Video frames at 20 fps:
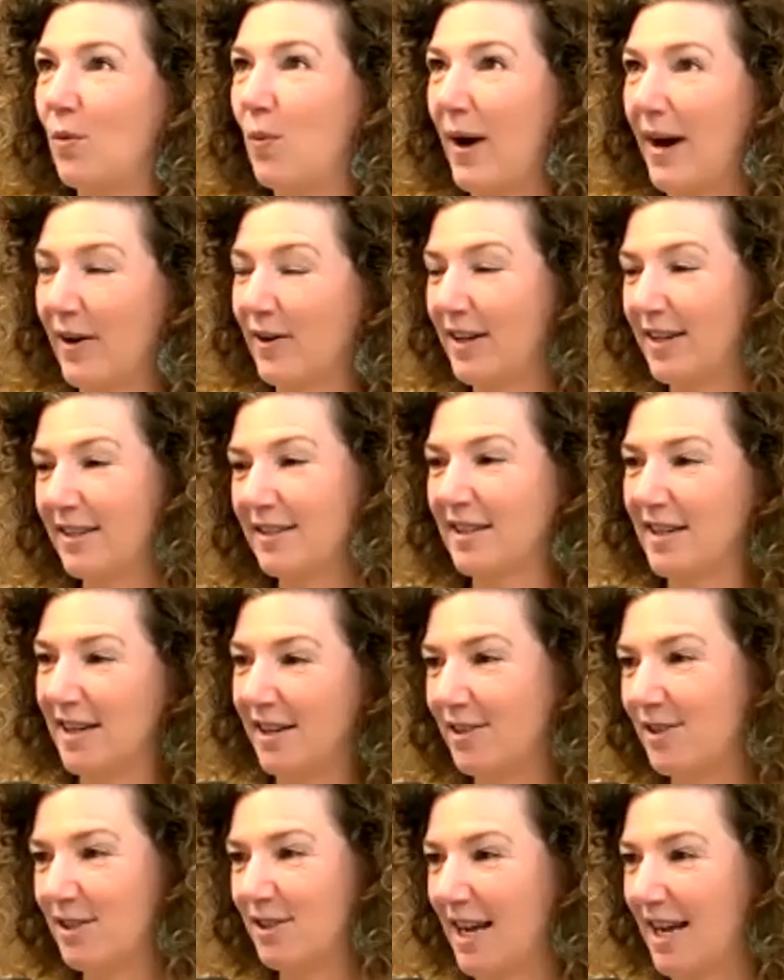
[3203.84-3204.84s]

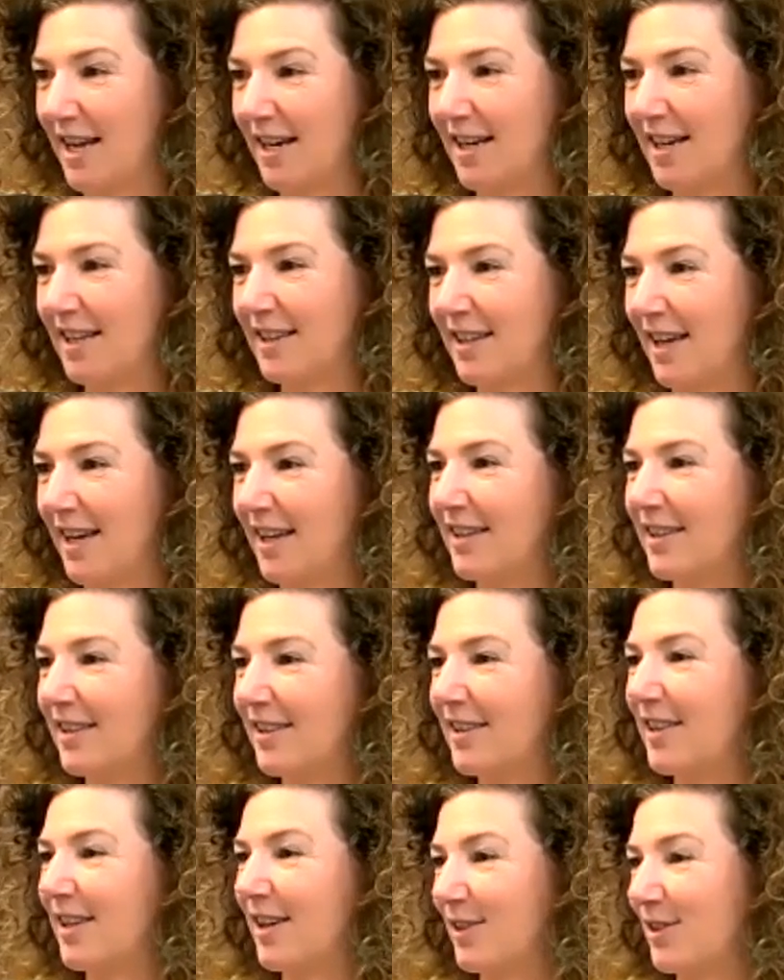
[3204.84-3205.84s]
awareness and understanding that
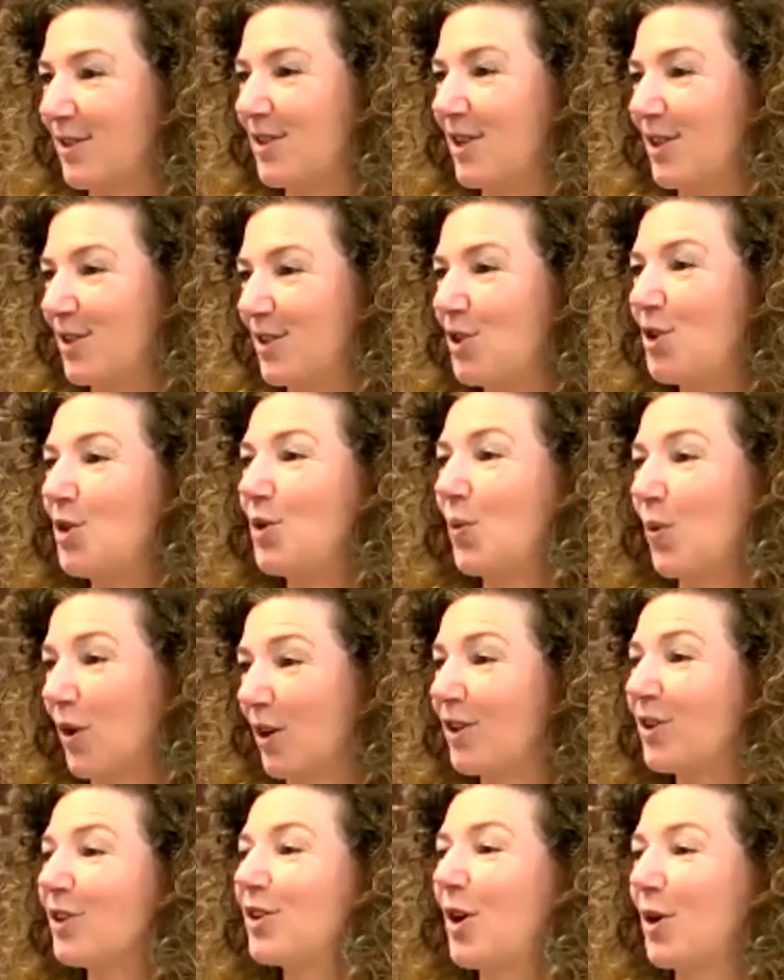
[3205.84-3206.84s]
there's this new
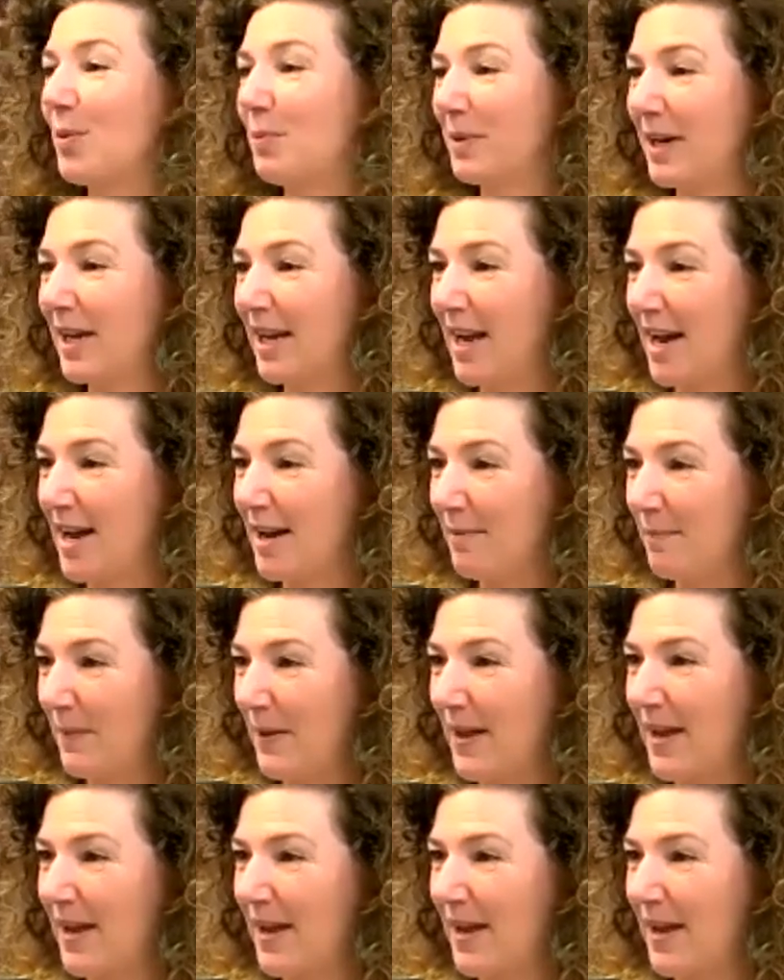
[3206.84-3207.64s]
world opening up,